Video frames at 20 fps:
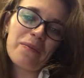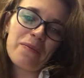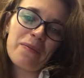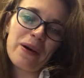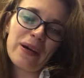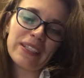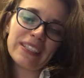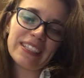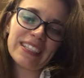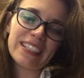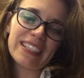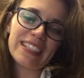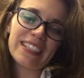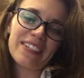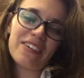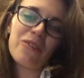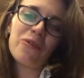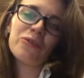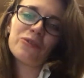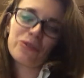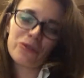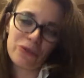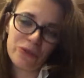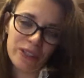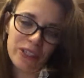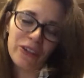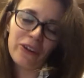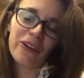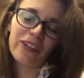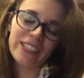But also
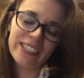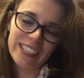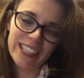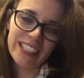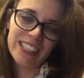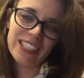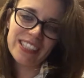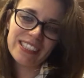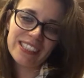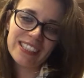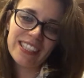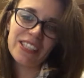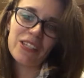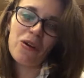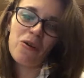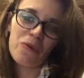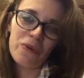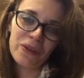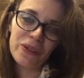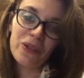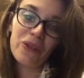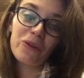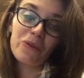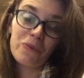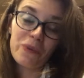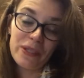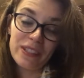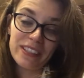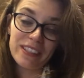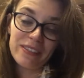the organizations that hopefully
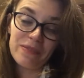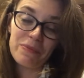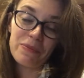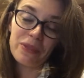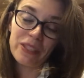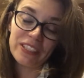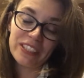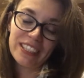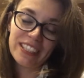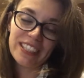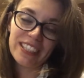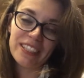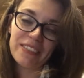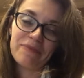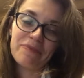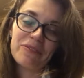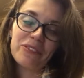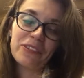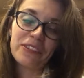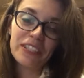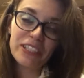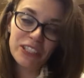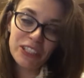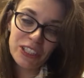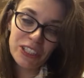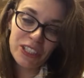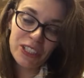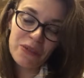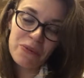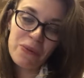you'll build
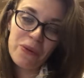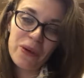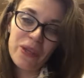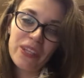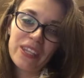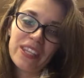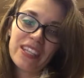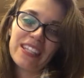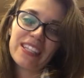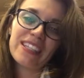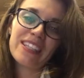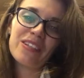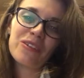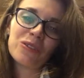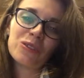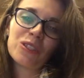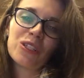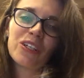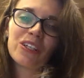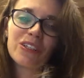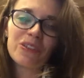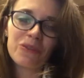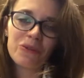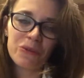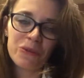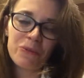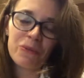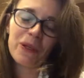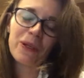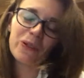relationship with, those
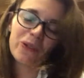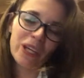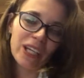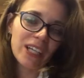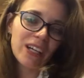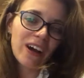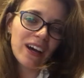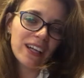would be great